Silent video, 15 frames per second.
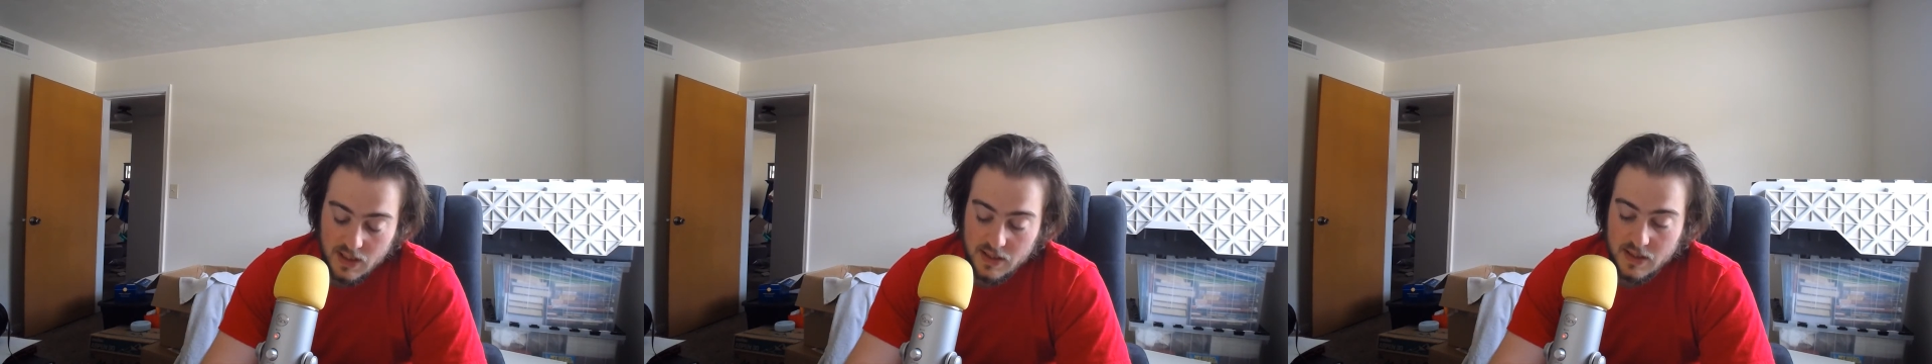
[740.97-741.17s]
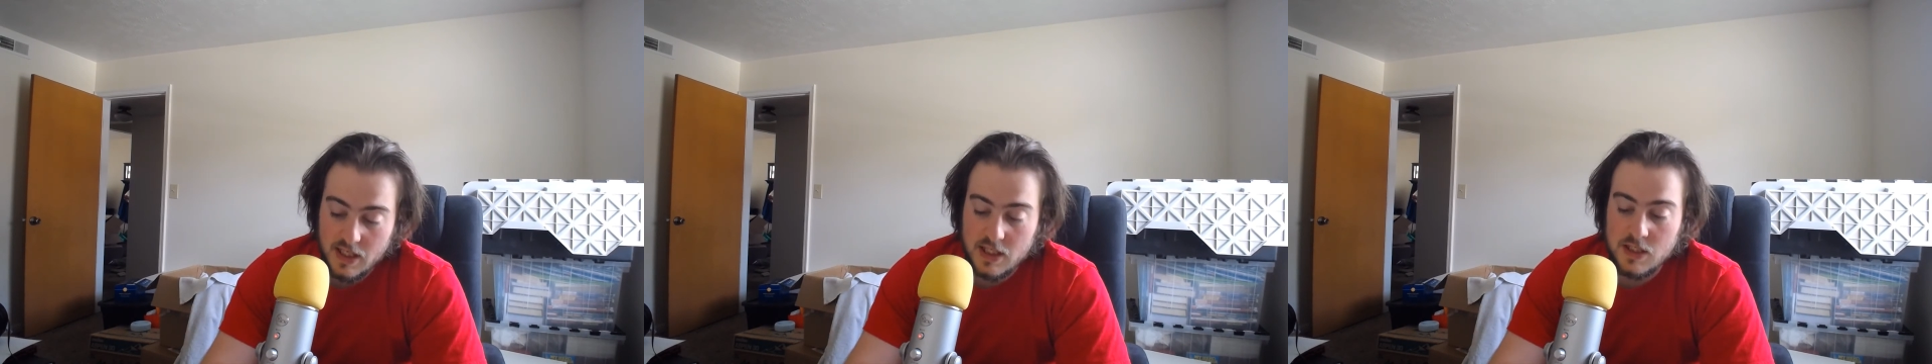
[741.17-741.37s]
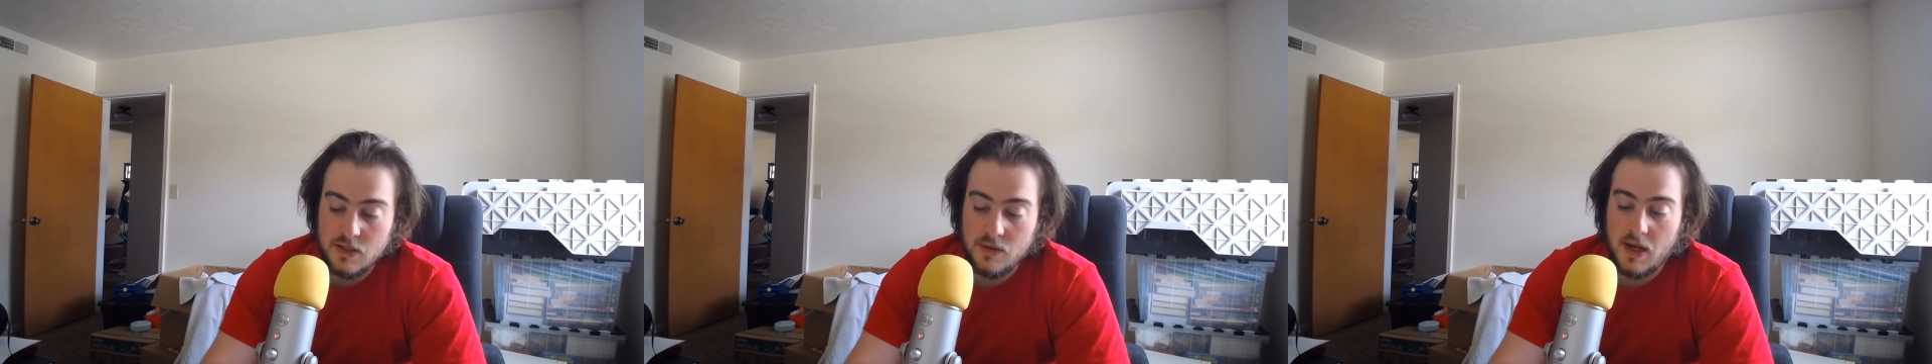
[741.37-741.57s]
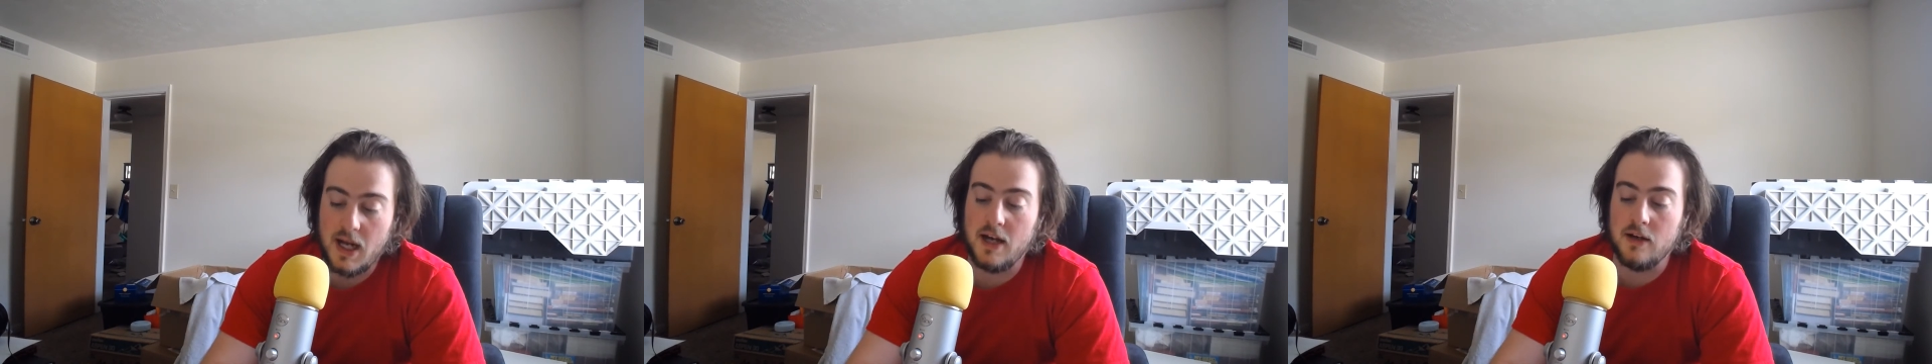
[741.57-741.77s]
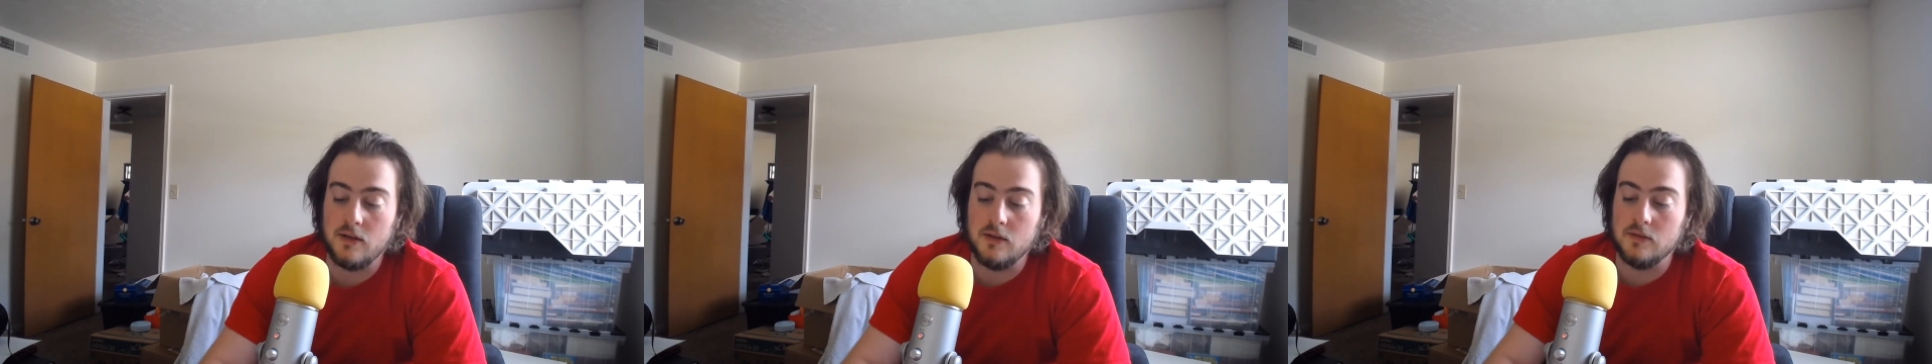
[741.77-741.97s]
then you're
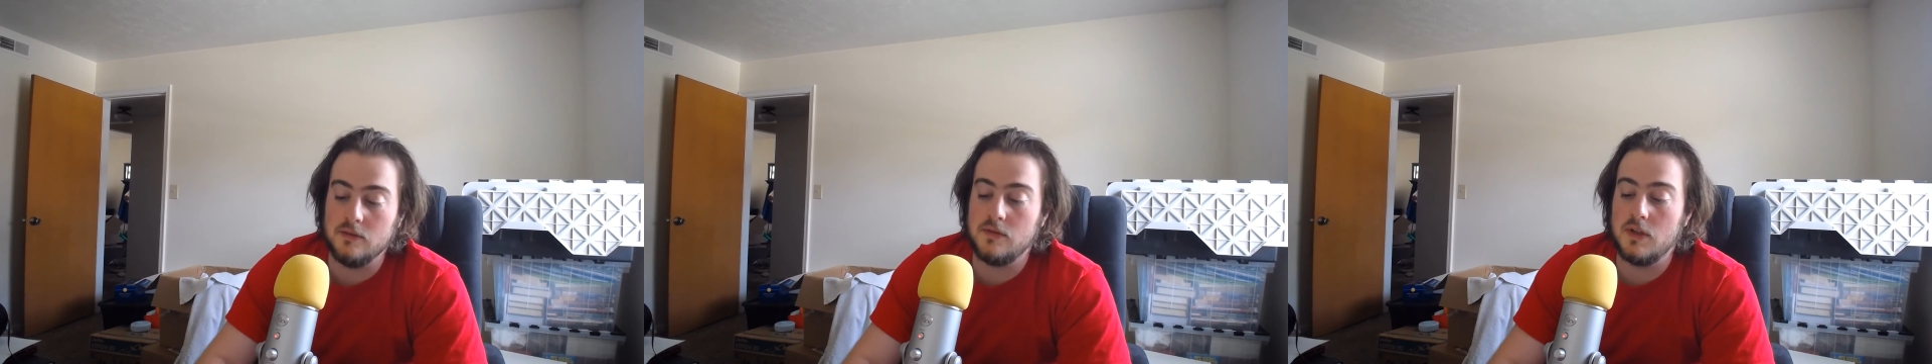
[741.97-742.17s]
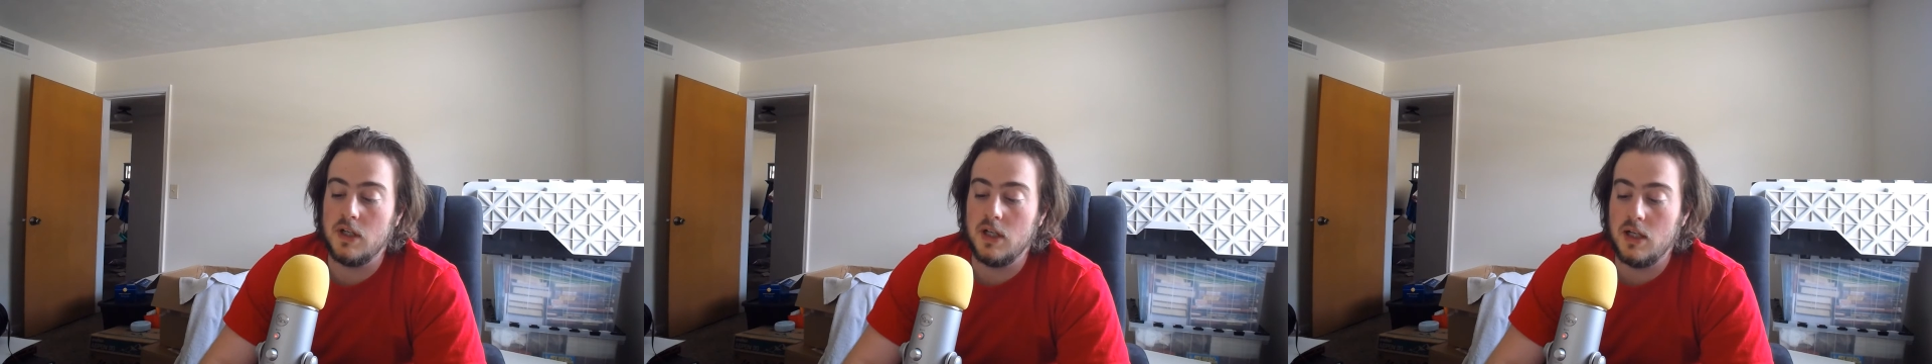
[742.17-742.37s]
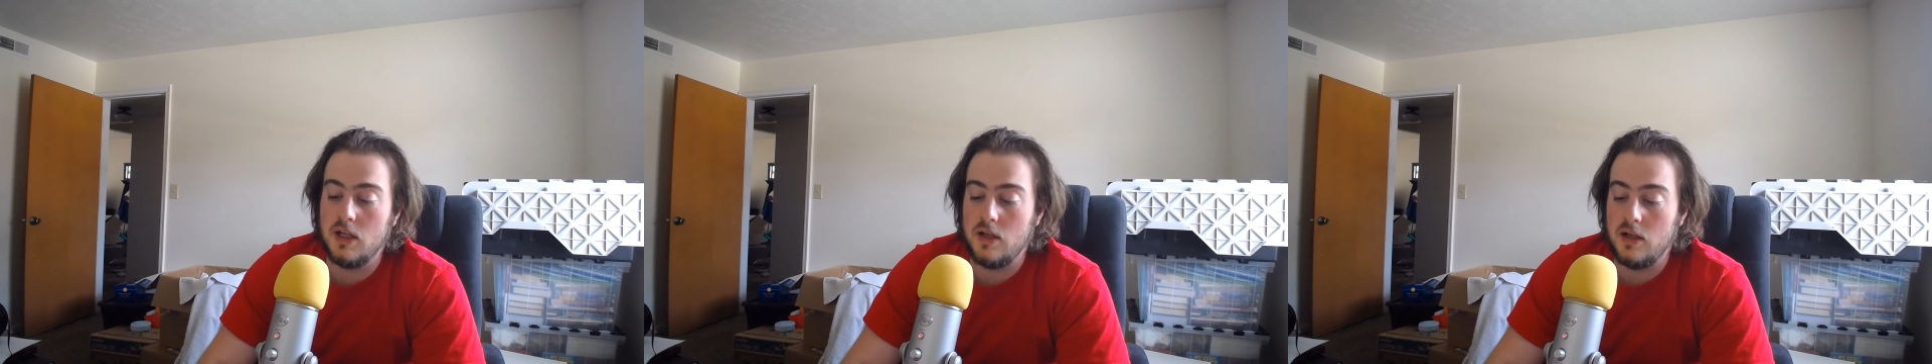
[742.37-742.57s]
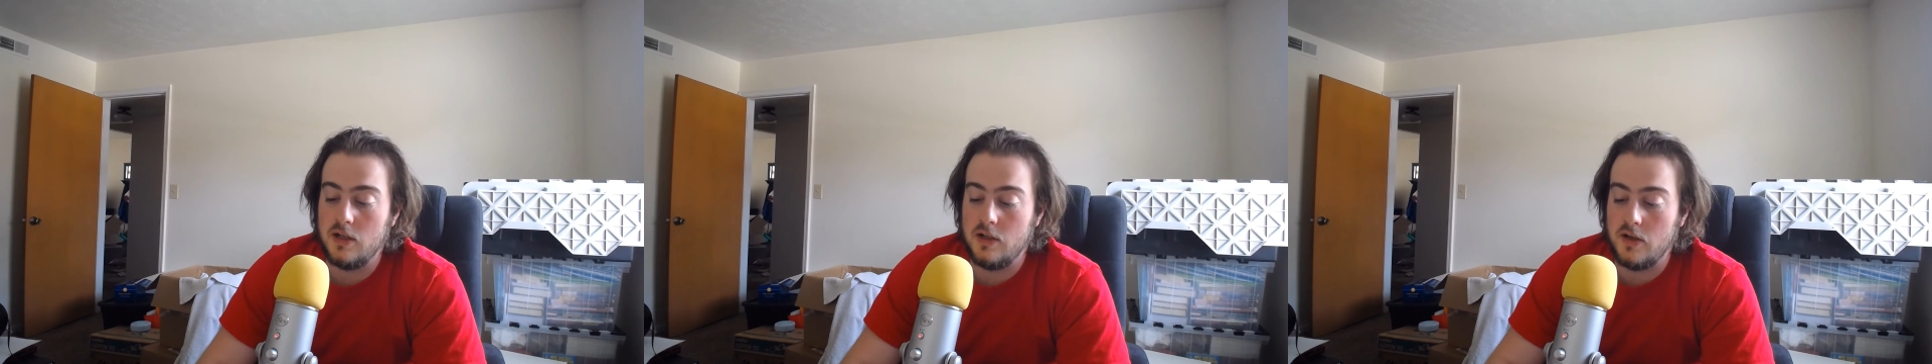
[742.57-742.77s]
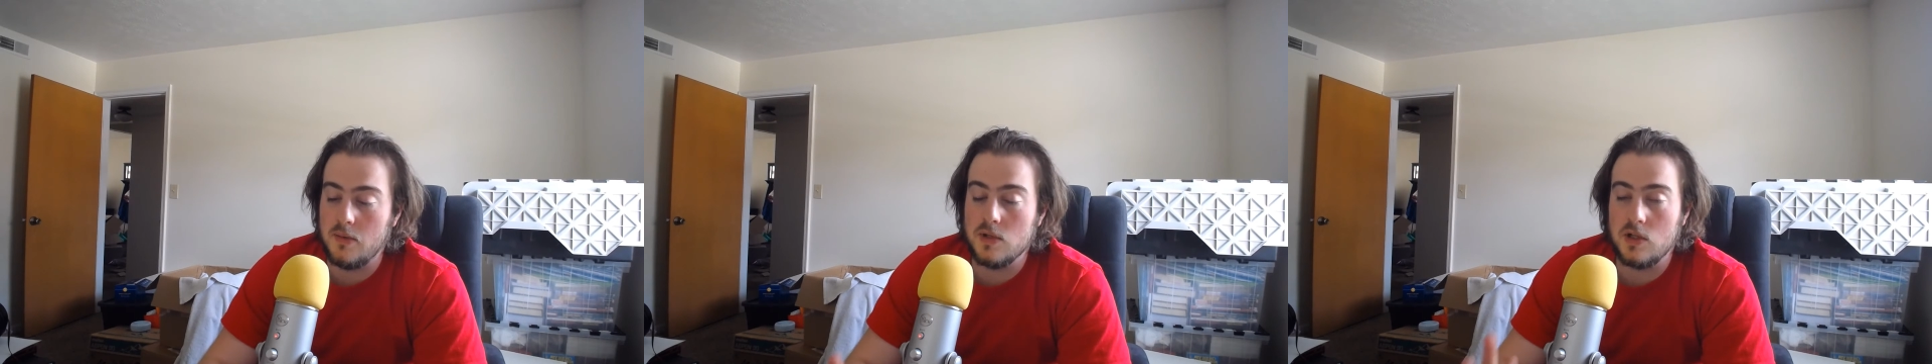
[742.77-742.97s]

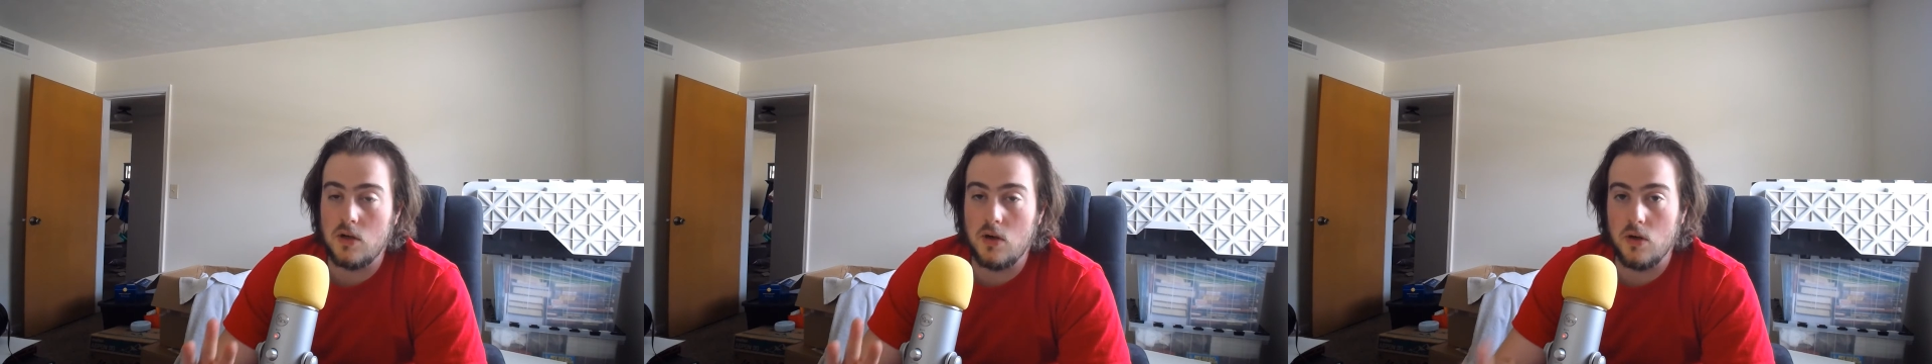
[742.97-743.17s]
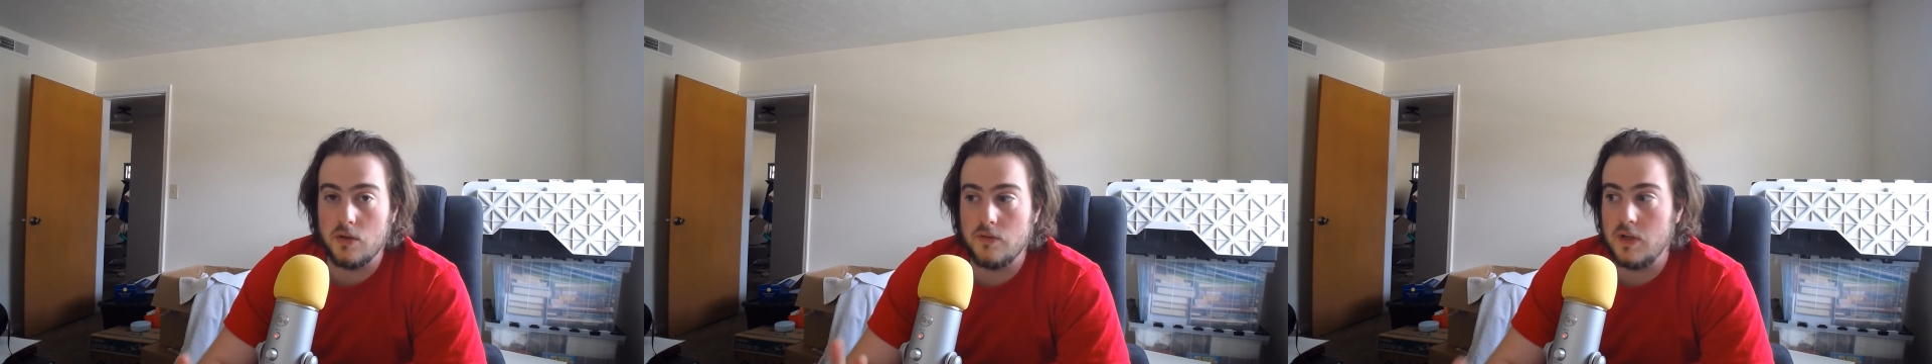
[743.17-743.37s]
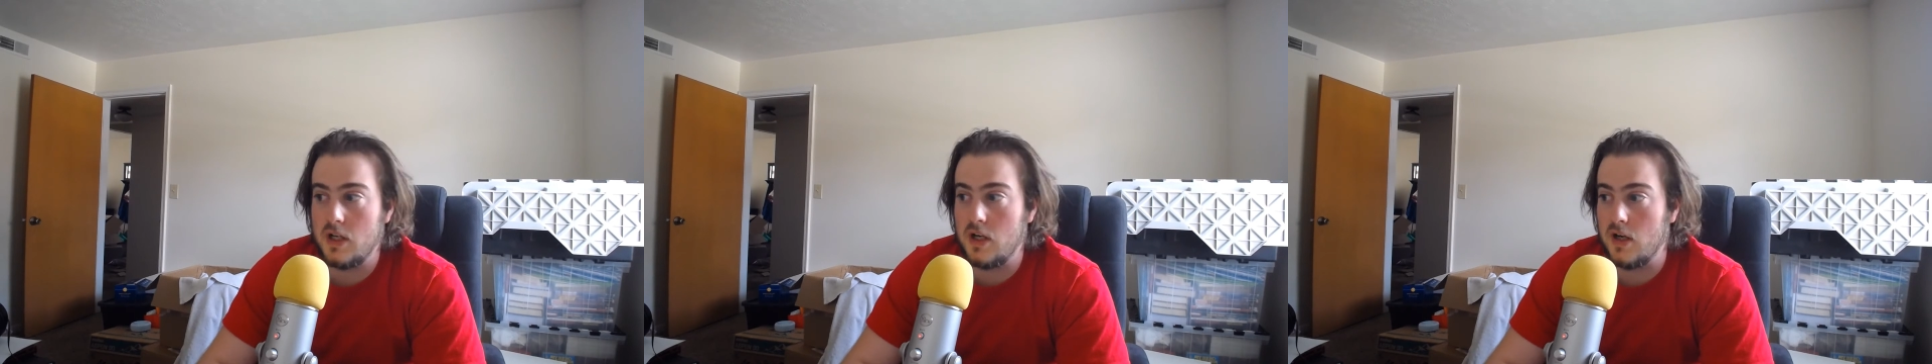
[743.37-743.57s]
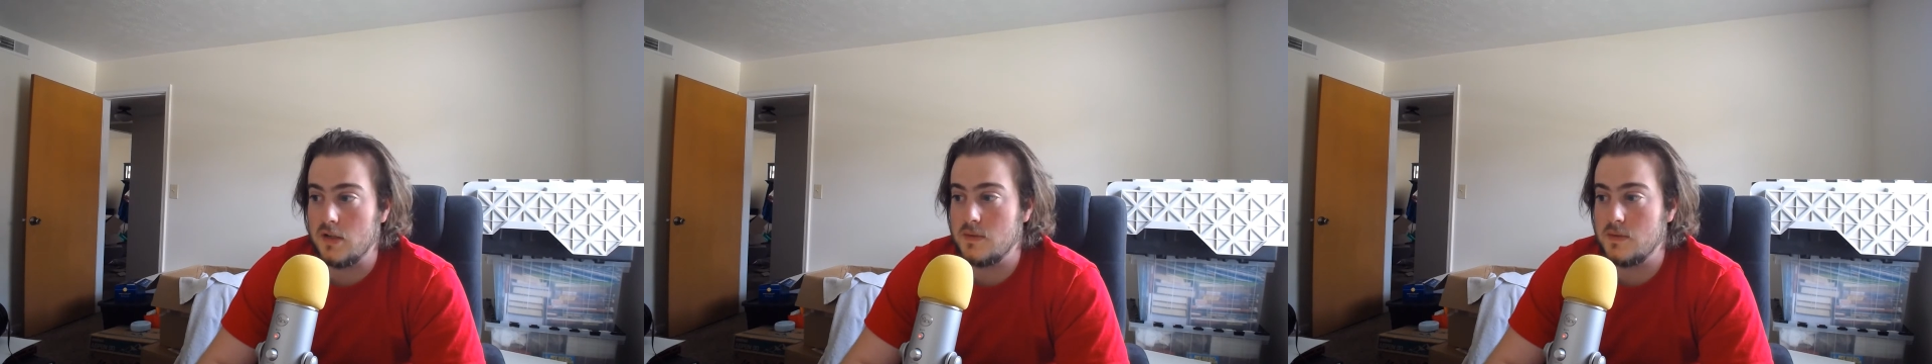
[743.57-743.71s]
able to call 3 cards,